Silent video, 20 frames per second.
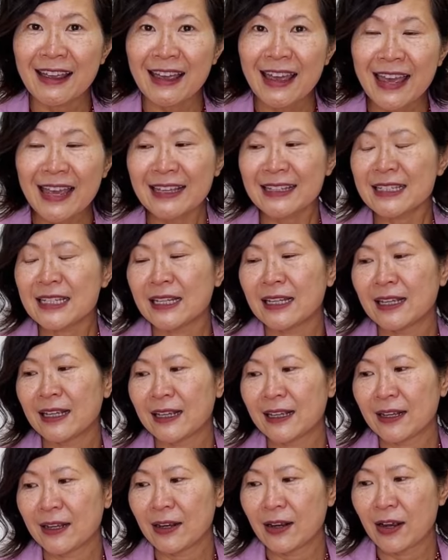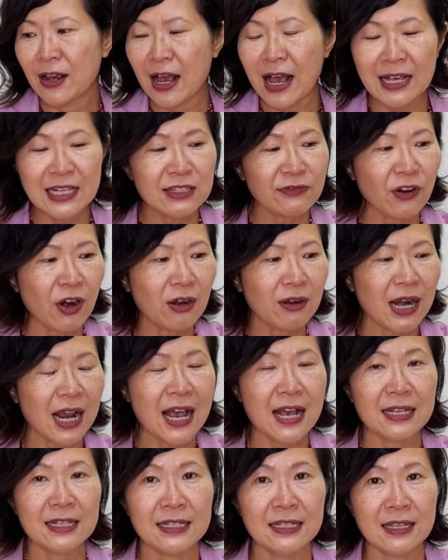And as far
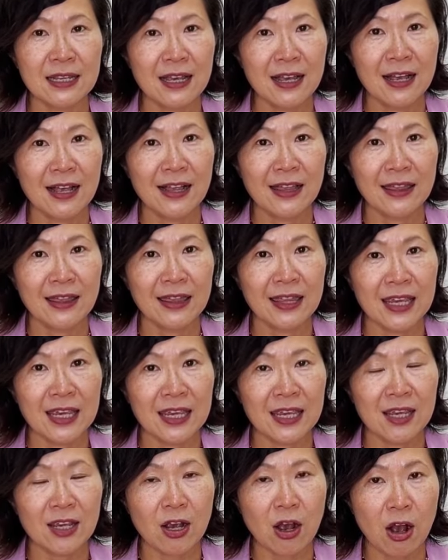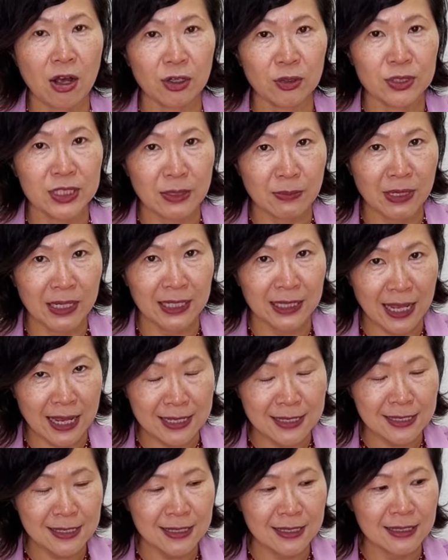as the auto-dimming
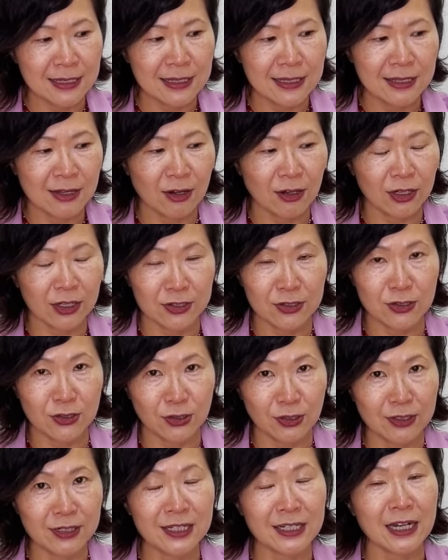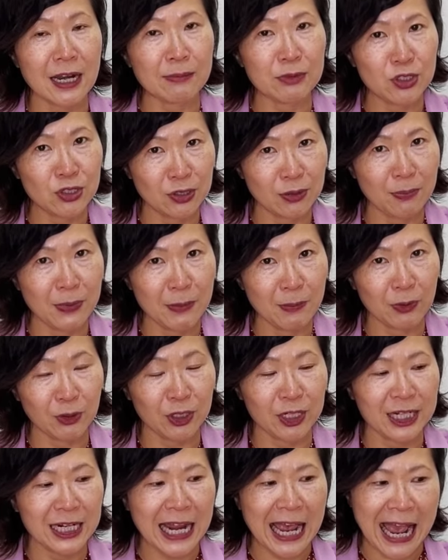lenses are concerned, and I'm sure people are
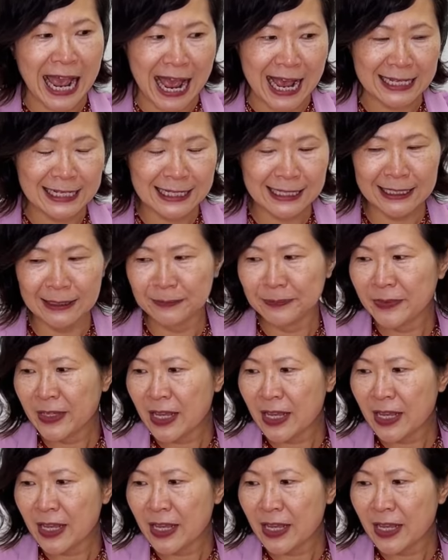going to ask,